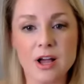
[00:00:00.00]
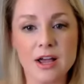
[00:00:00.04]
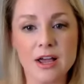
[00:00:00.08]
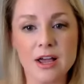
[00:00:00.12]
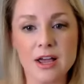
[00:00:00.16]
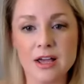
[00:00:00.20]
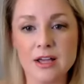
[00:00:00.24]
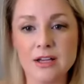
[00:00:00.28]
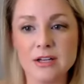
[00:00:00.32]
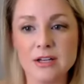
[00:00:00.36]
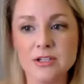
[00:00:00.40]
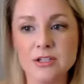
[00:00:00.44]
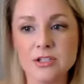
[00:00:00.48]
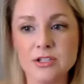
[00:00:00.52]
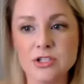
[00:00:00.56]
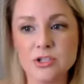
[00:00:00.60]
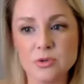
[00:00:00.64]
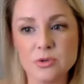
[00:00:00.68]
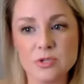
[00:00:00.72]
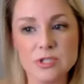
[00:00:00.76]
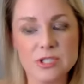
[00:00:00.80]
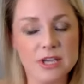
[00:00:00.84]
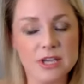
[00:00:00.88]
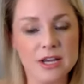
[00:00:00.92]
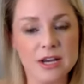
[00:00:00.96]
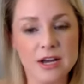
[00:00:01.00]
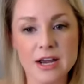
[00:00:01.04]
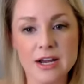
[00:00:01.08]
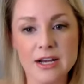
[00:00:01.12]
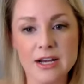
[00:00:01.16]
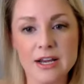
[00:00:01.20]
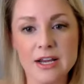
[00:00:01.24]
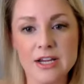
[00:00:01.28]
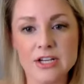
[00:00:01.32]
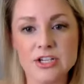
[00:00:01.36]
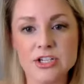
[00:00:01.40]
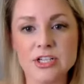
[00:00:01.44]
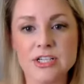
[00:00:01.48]
I had suicide
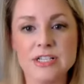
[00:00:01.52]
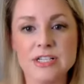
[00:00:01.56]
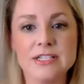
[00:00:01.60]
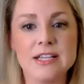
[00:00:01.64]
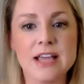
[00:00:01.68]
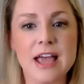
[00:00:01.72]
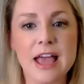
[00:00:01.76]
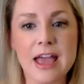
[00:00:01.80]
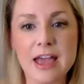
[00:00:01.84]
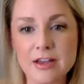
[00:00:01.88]
ideations